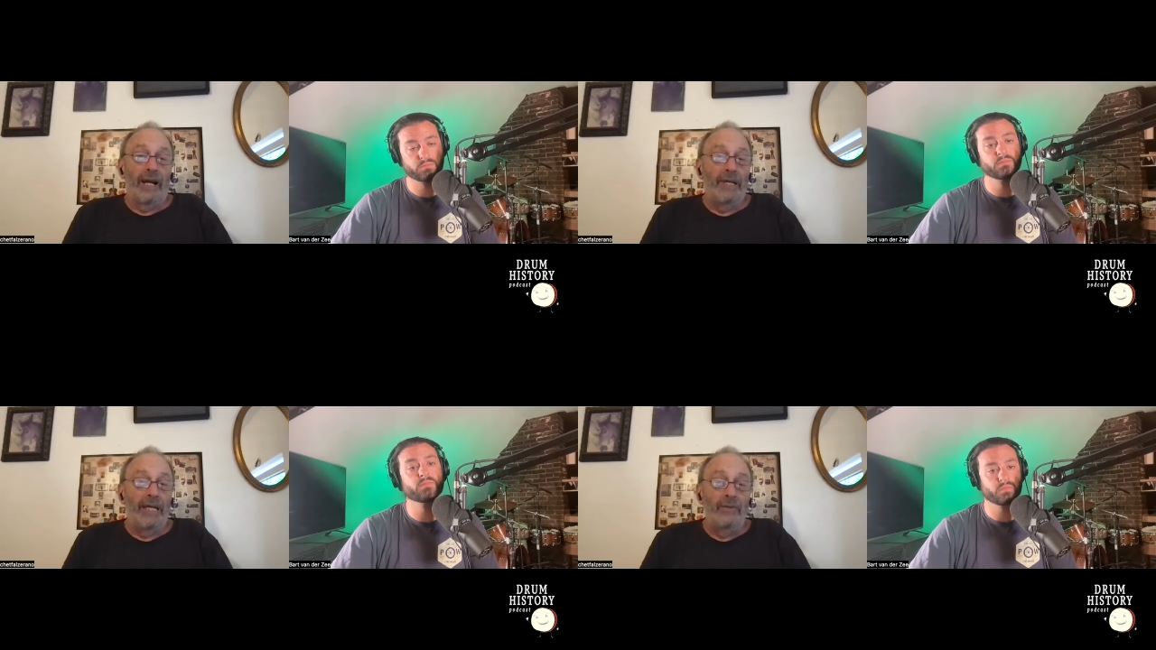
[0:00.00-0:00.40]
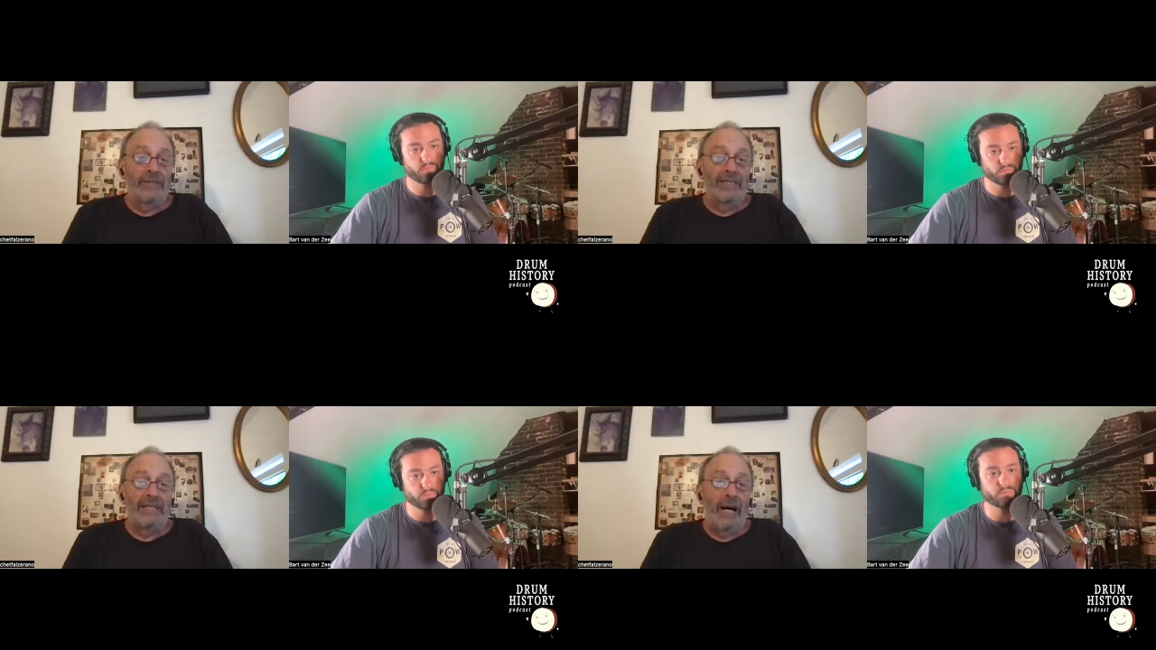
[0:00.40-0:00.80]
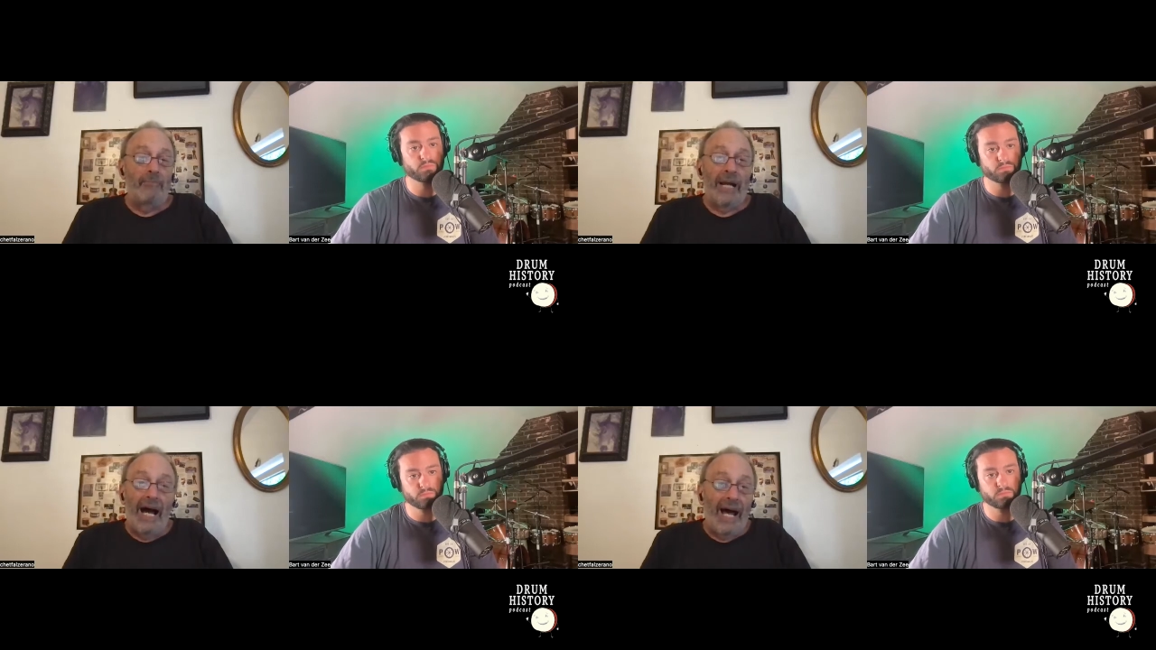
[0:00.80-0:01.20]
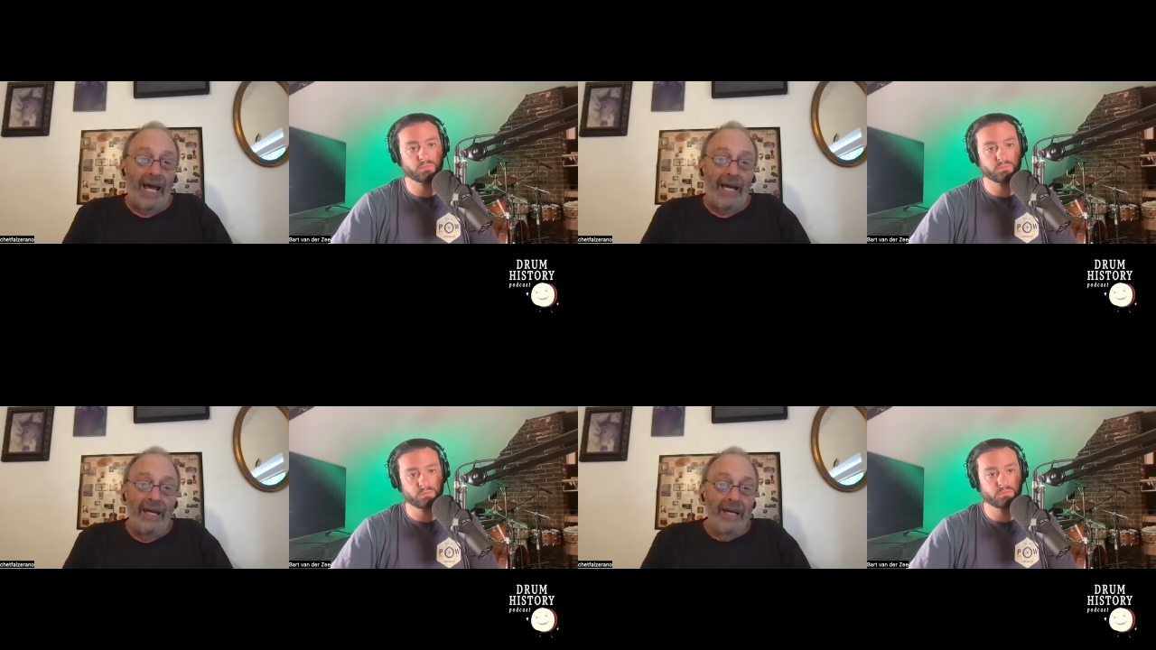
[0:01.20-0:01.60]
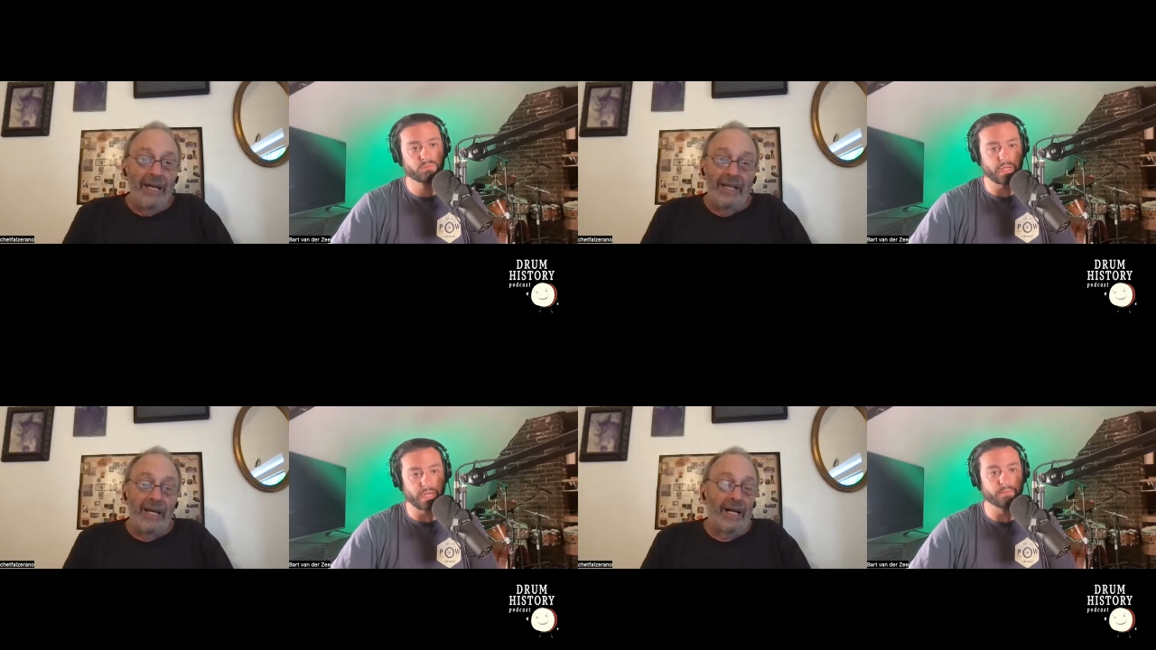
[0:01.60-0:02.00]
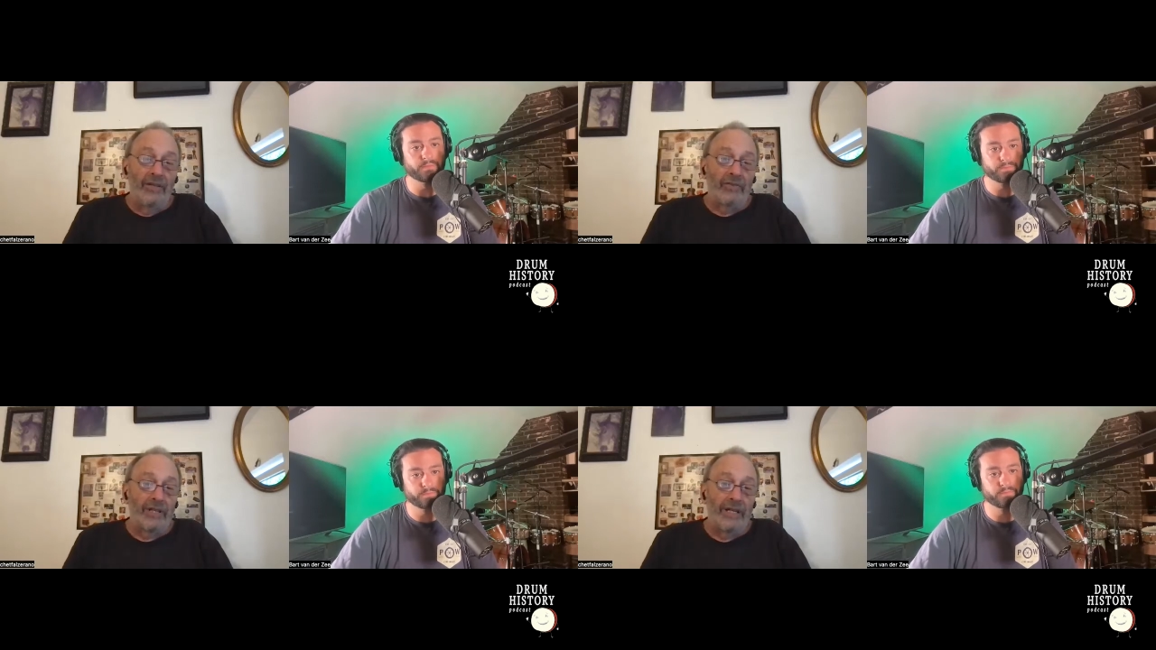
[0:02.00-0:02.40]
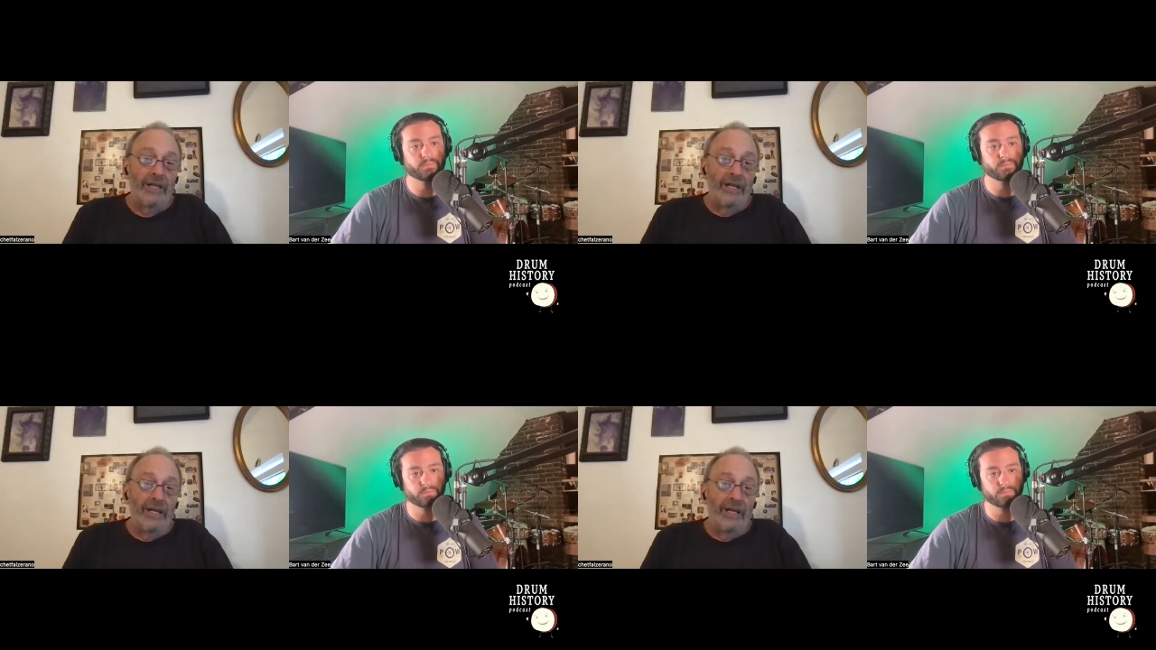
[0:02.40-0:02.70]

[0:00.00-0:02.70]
Speaker 1: I mean, he was the top guy in the country.